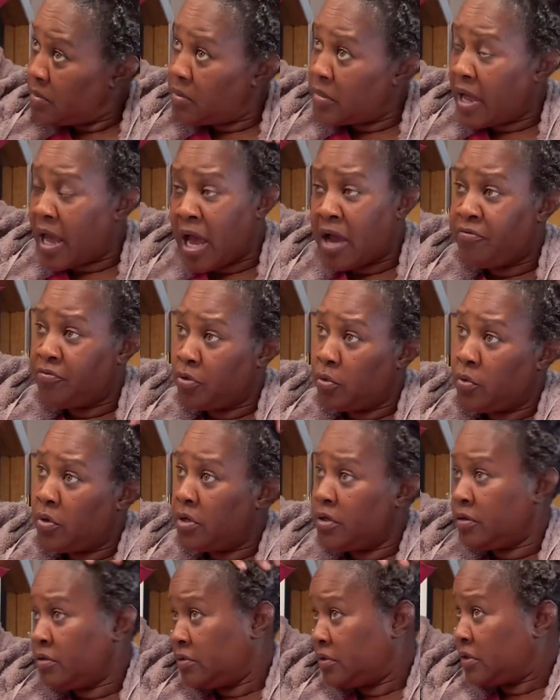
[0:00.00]

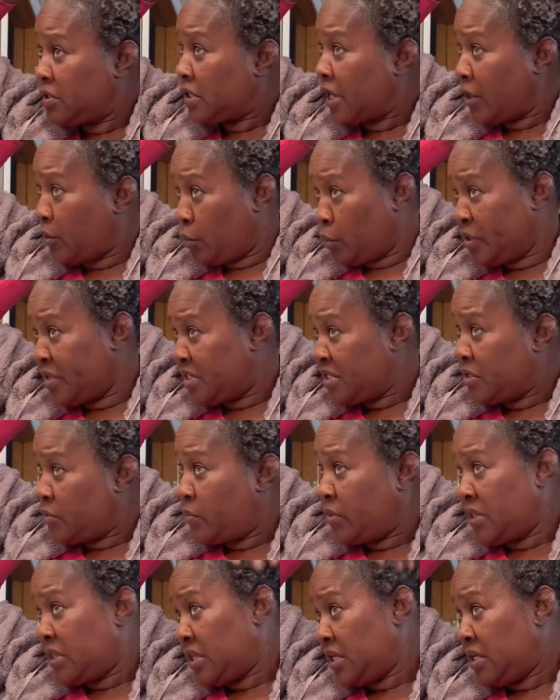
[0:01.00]
afterwards, like rinse it
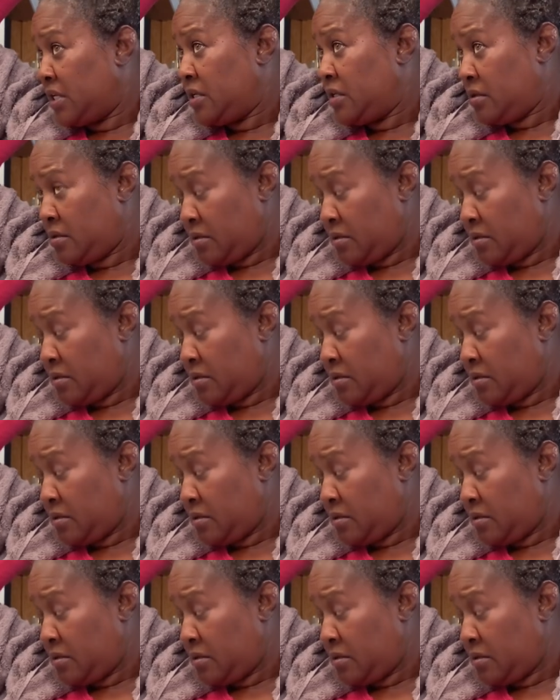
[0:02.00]
with it.